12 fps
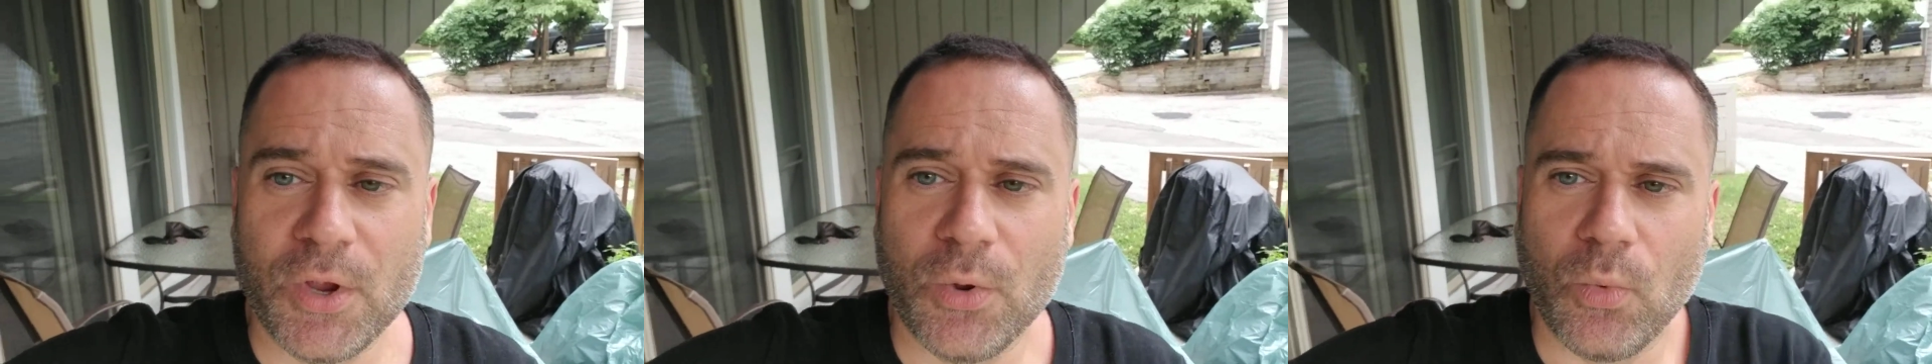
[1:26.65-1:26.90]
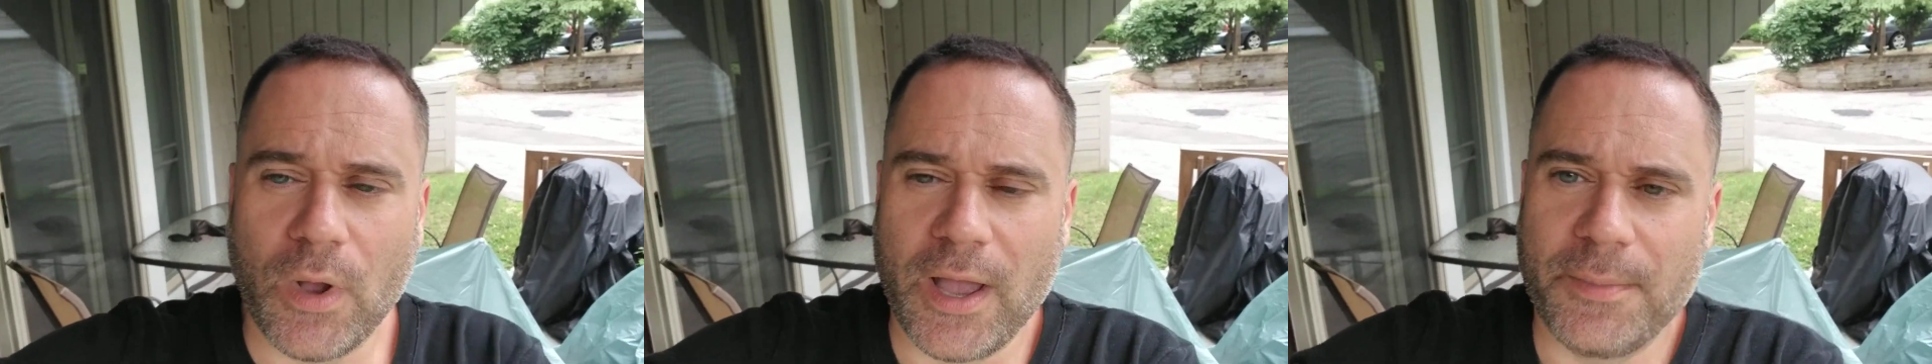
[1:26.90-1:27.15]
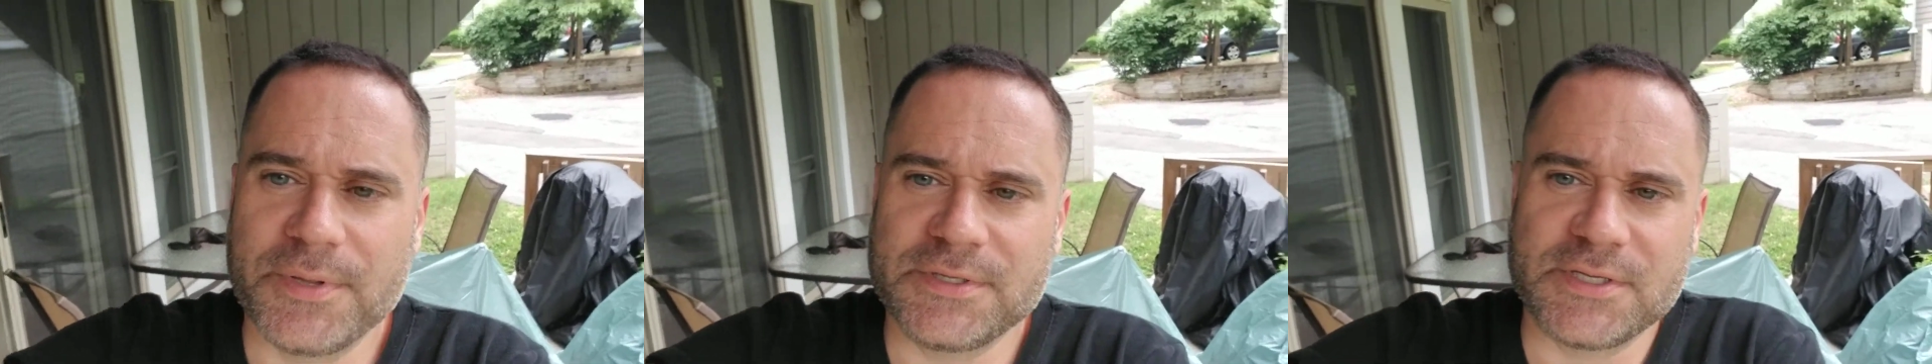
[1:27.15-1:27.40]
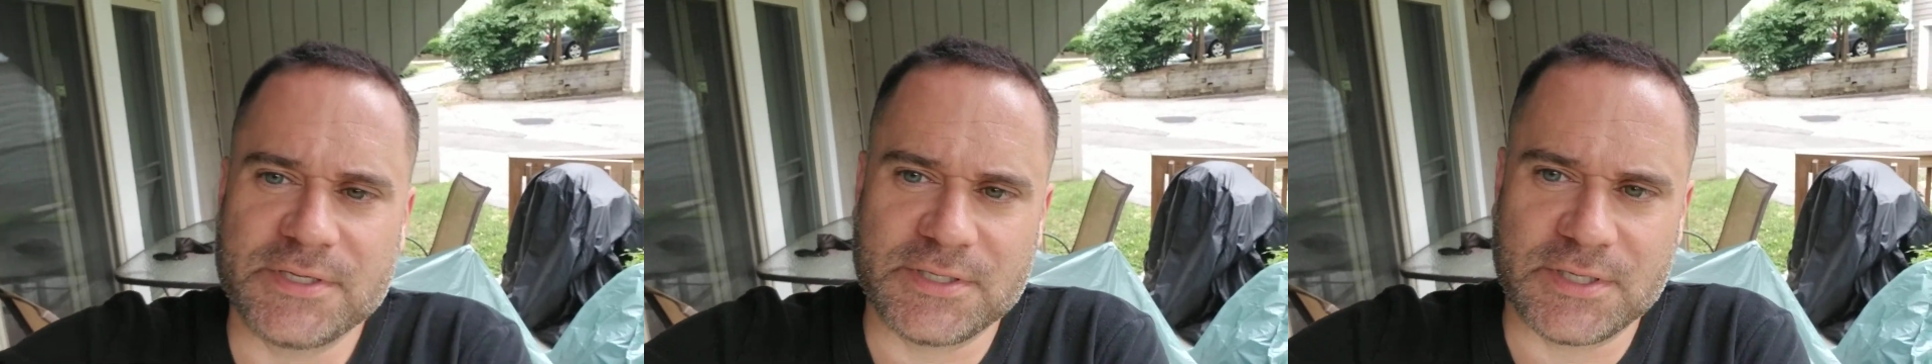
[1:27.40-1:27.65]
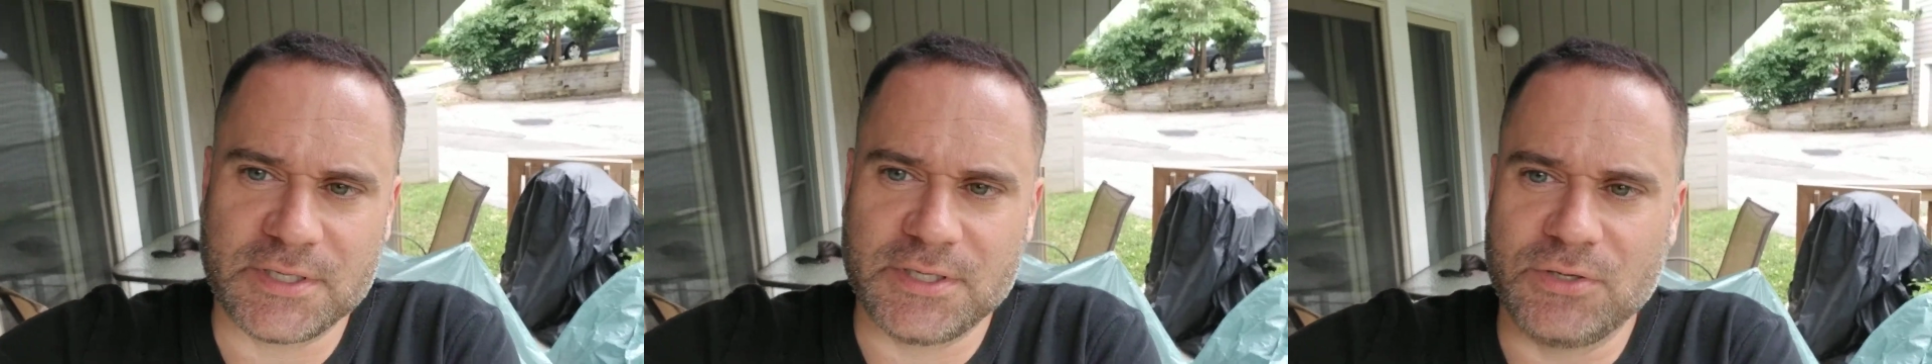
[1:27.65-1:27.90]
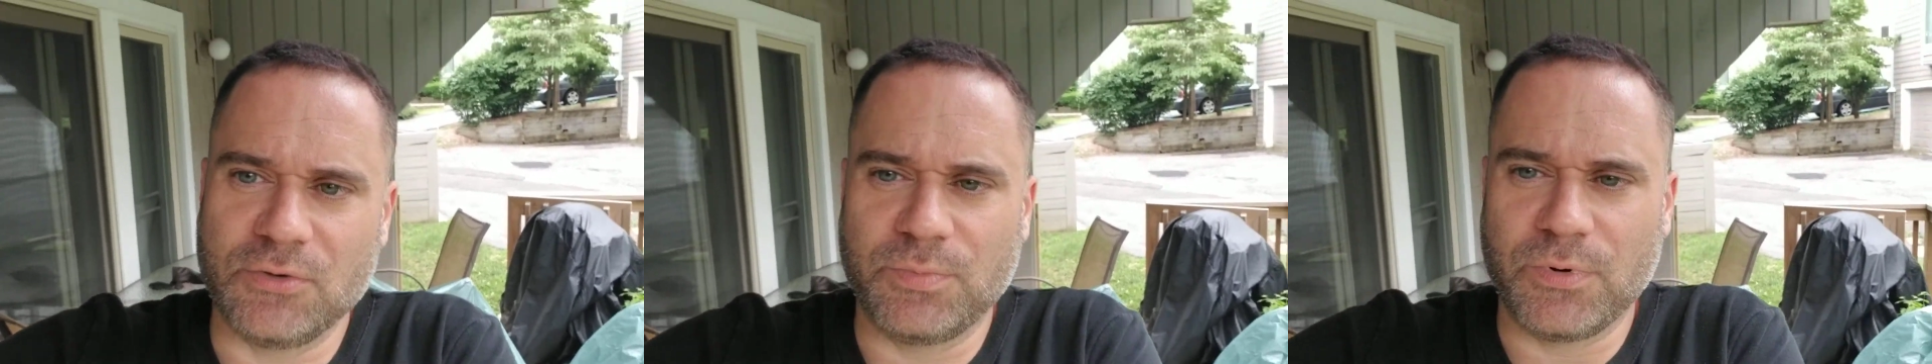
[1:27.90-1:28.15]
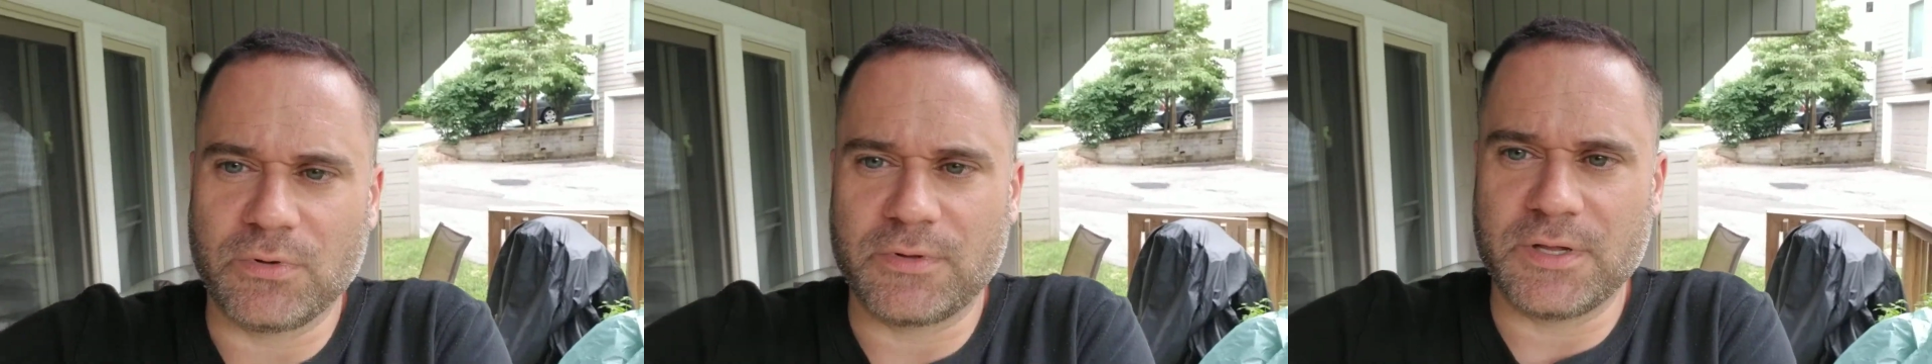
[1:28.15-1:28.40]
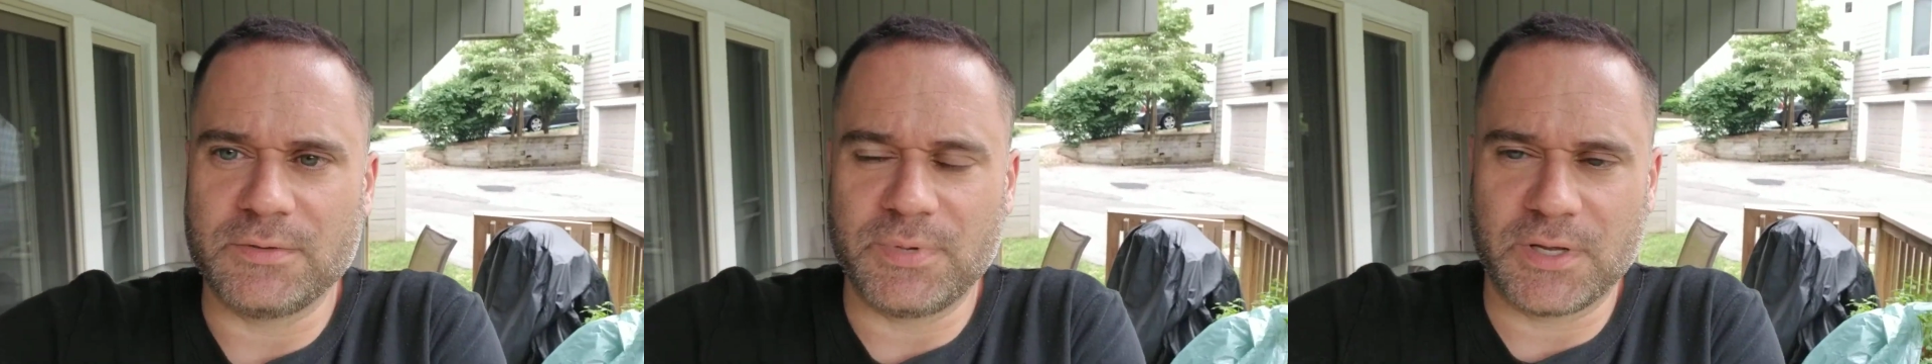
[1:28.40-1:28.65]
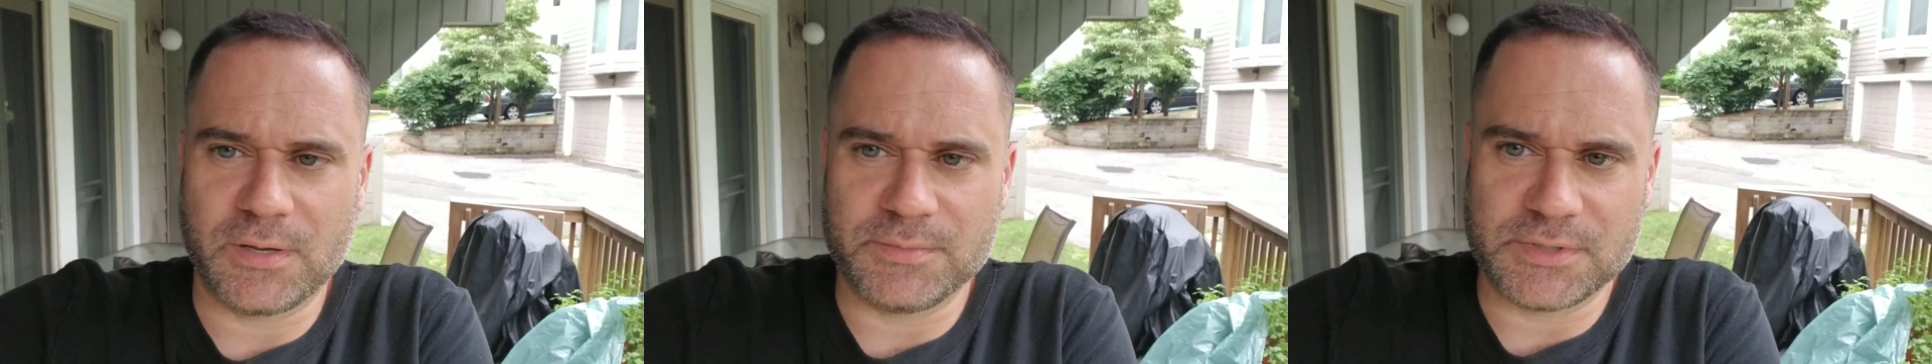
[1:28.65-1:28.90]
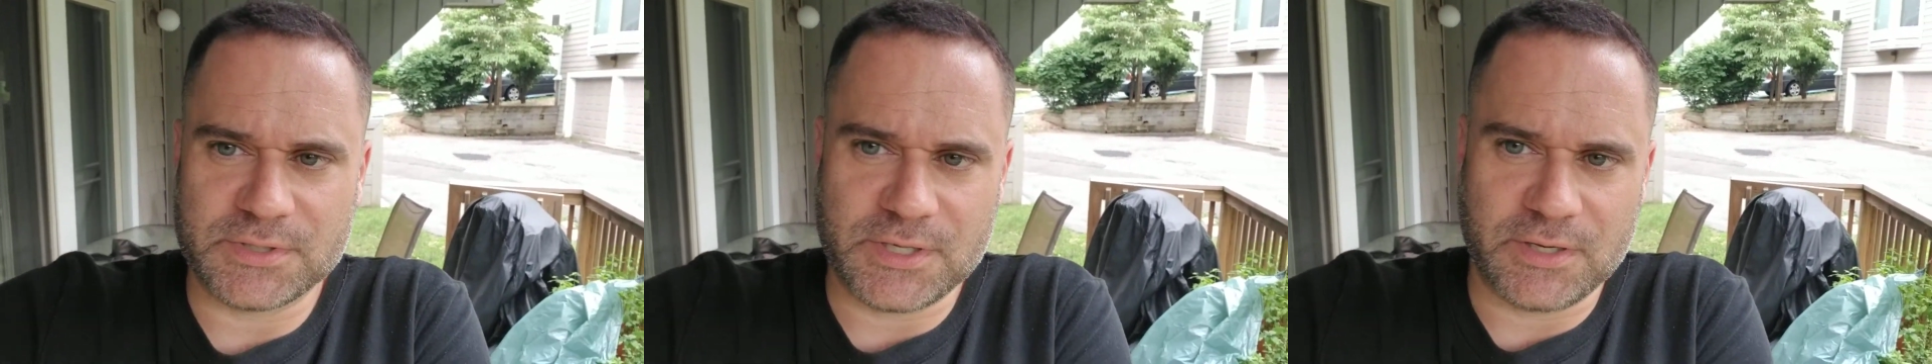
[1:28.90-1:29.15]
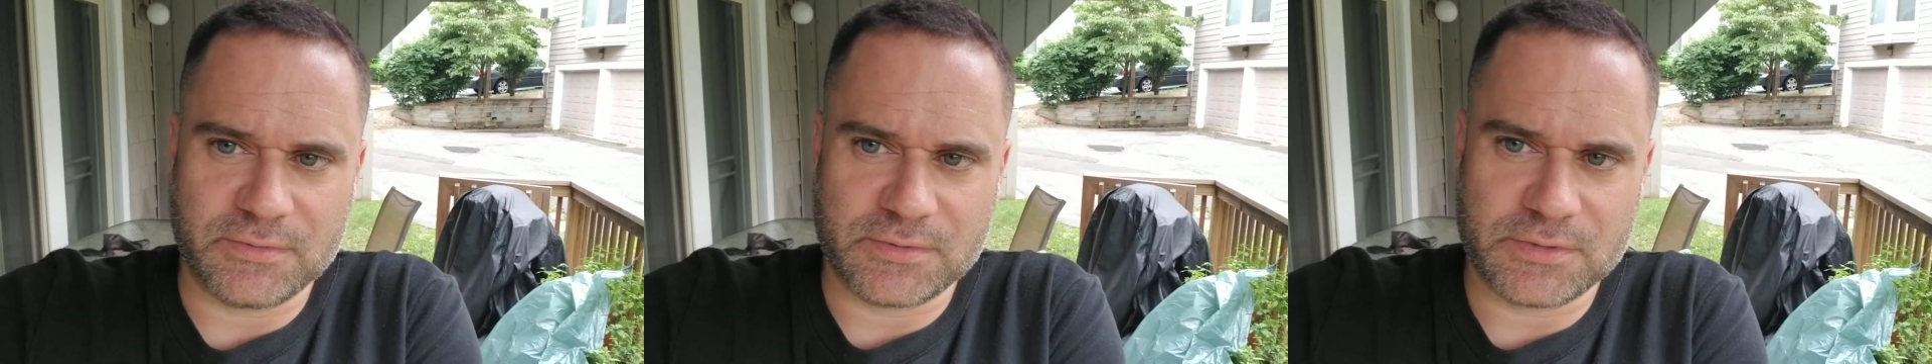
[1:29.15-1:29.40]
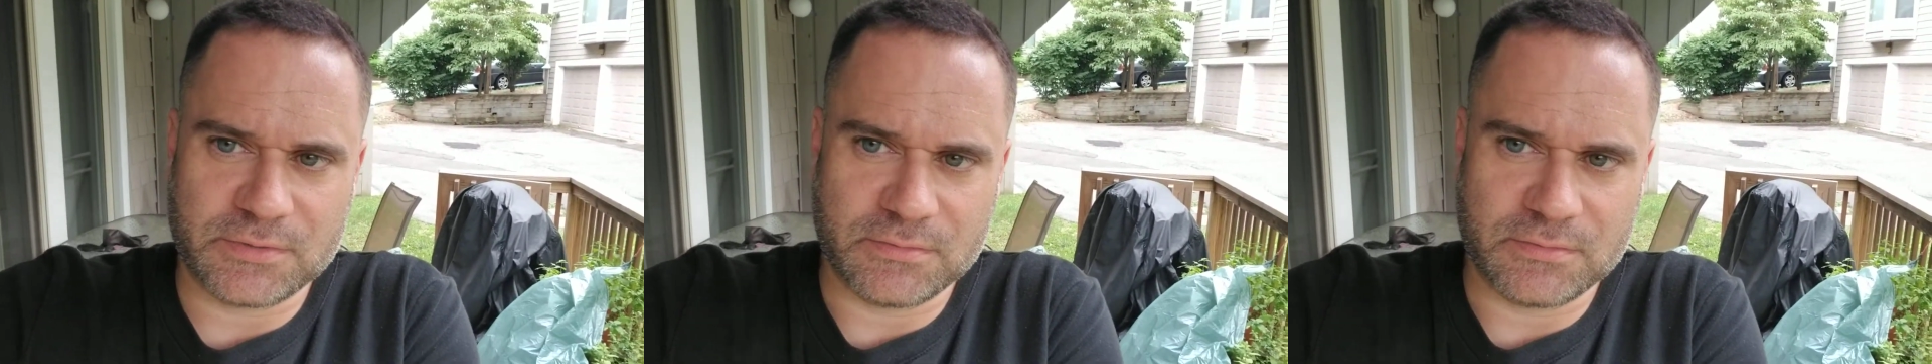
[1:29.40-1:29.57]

what happens is your blog then becomes a sales